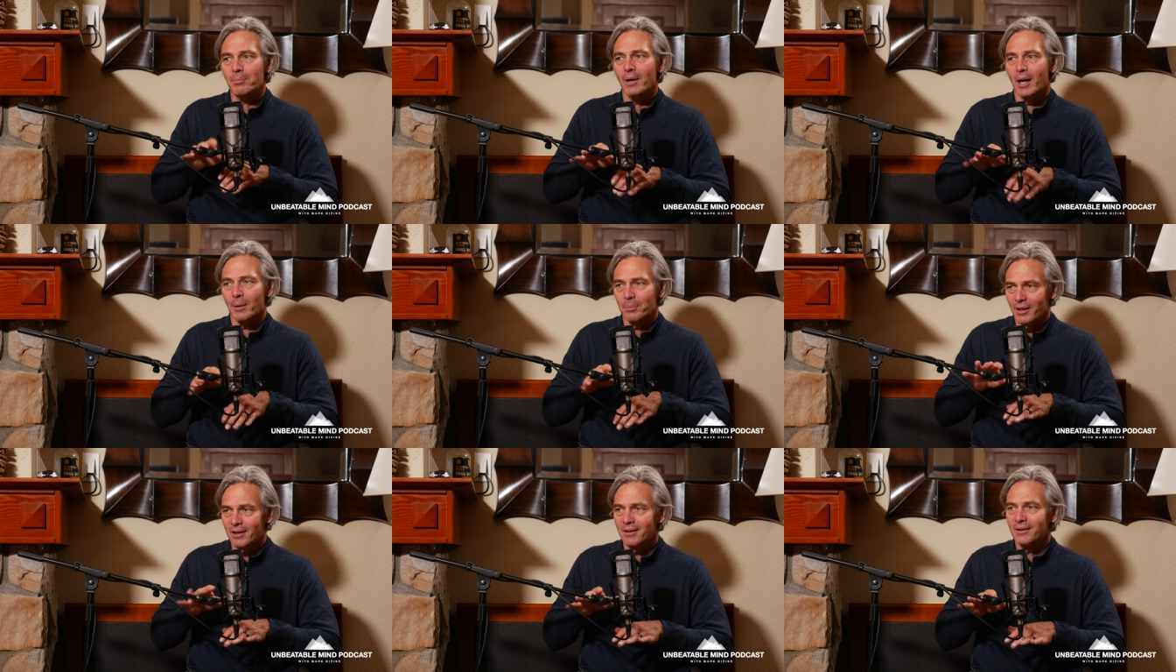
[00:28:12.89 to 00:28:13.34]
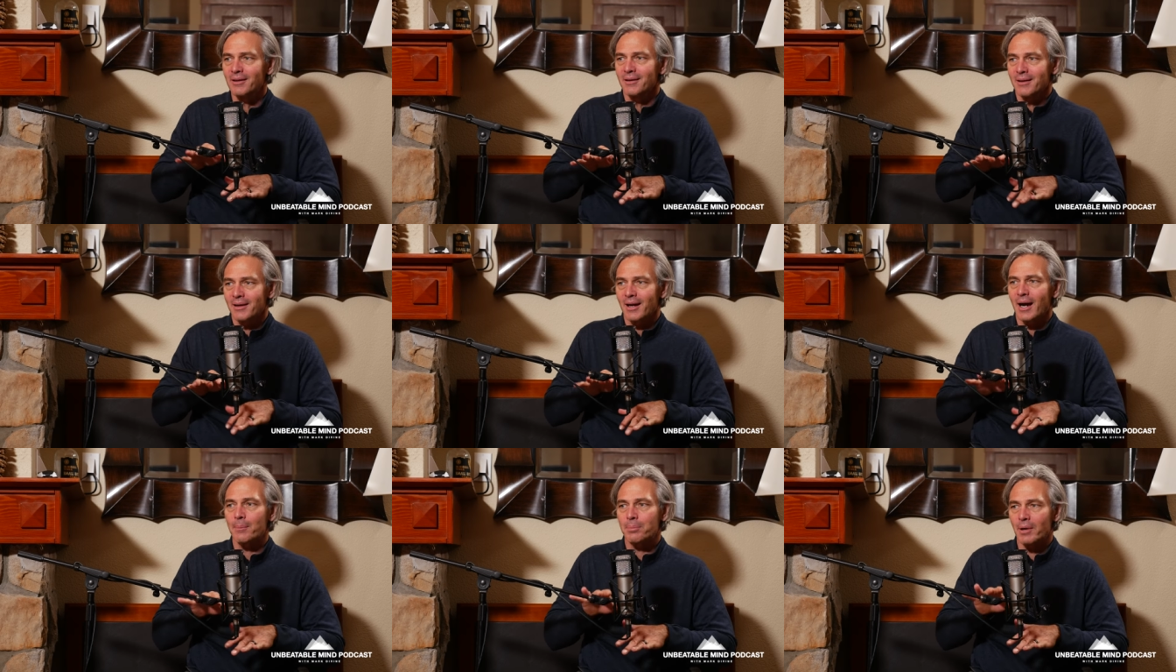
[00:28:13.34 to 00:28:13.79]
I probably
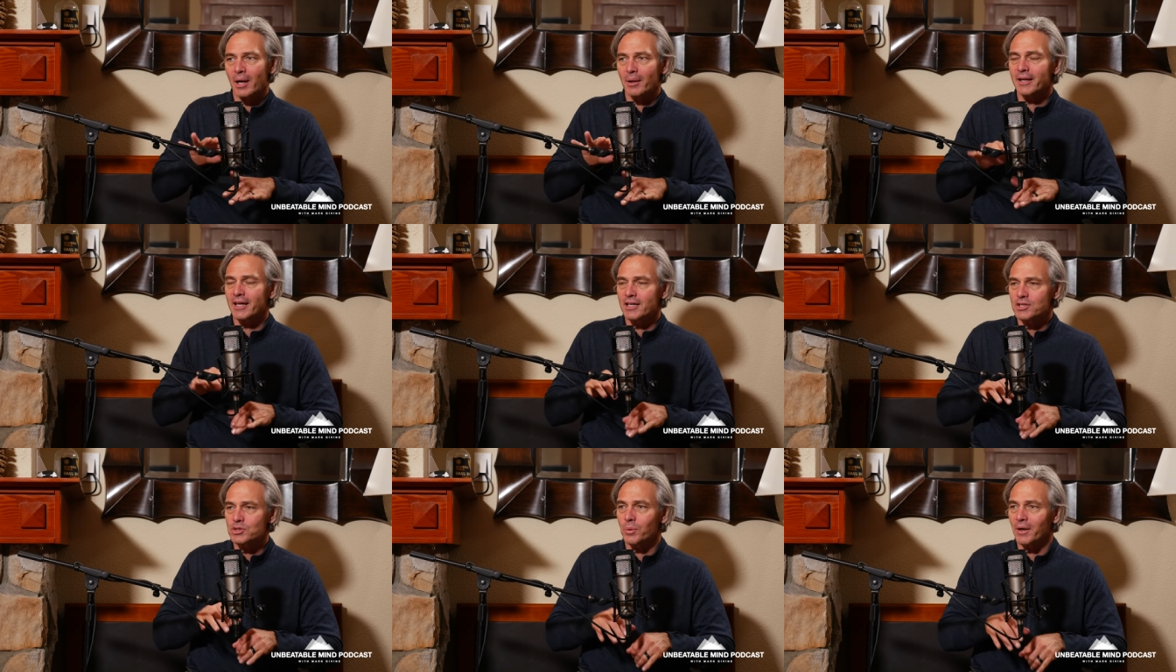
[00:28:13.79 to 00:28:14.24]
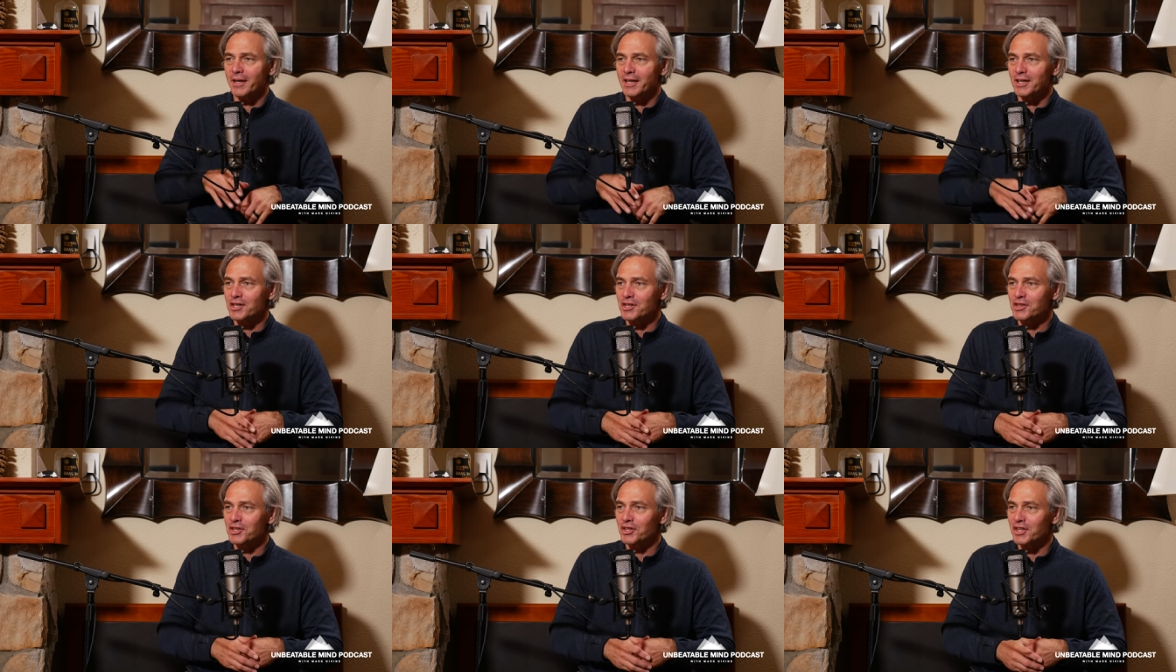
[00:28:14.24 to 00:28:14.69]
I probably hit
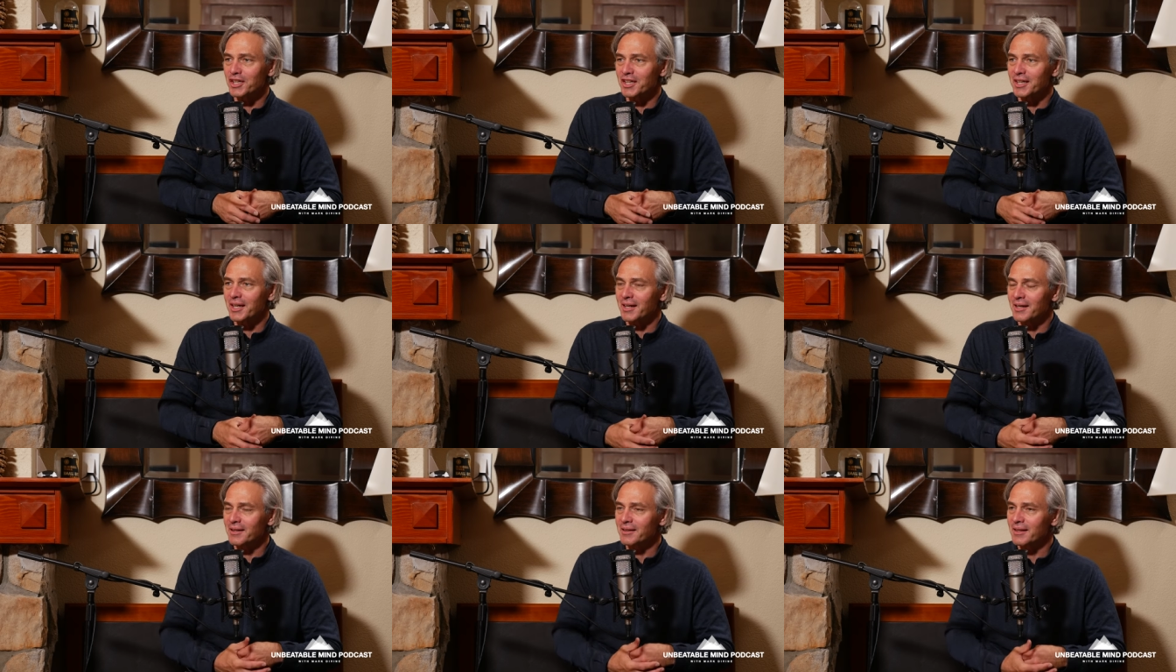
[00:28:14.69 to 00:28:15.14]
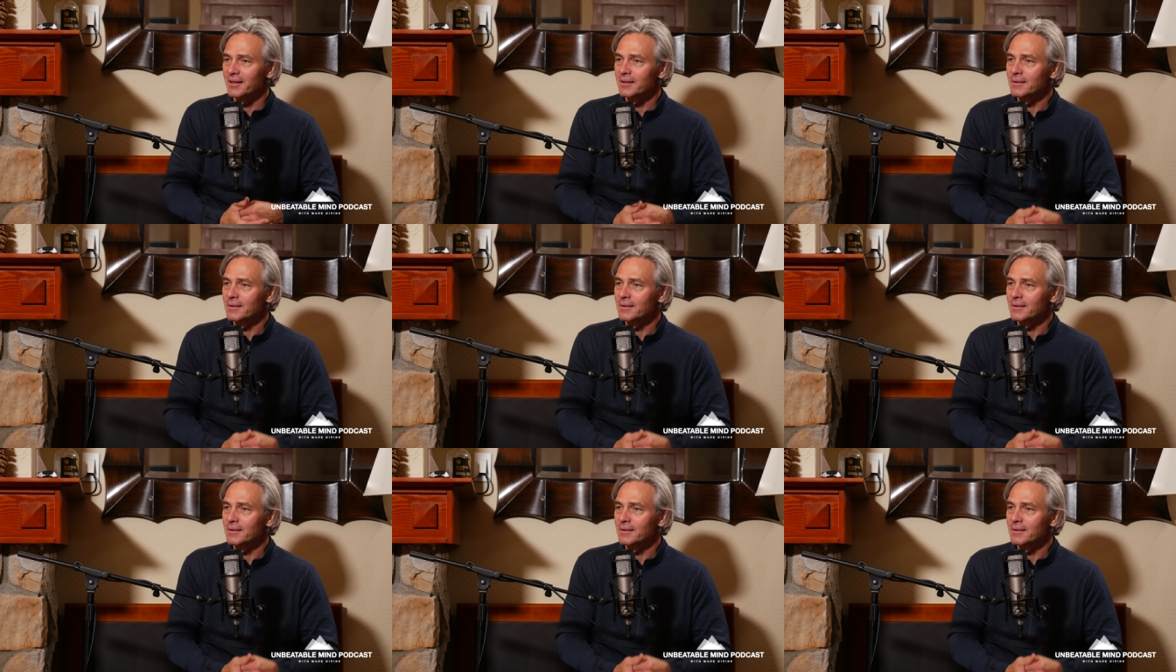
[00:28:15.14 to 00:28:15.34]
twenty to thirty. Two miles an